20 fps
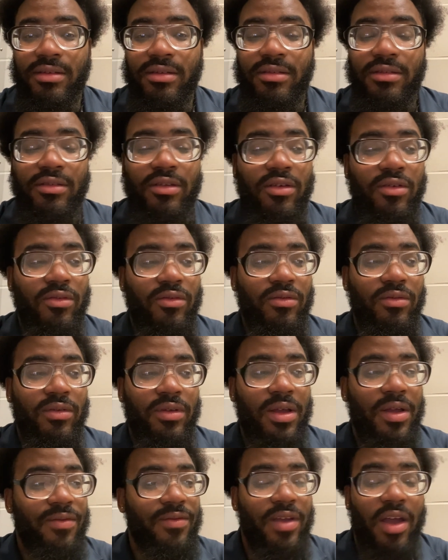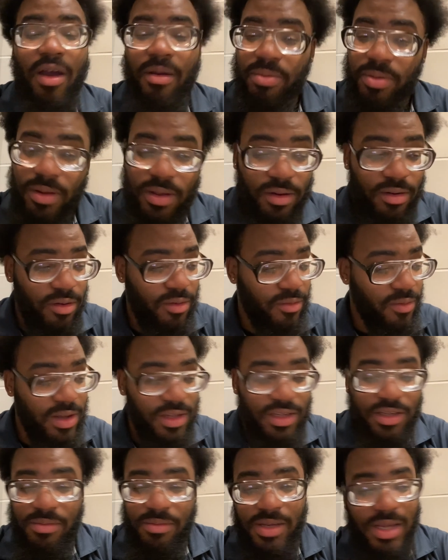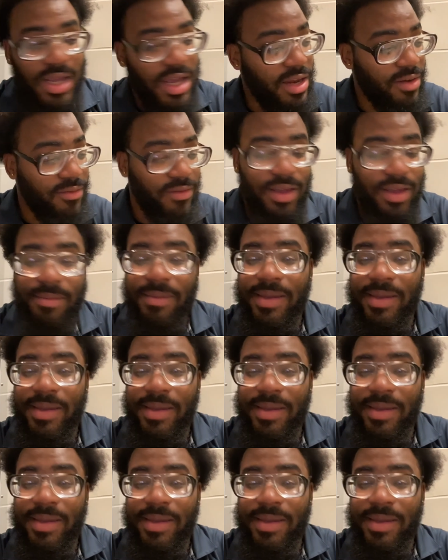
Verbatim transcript: So if y'all plan on watching me elevate,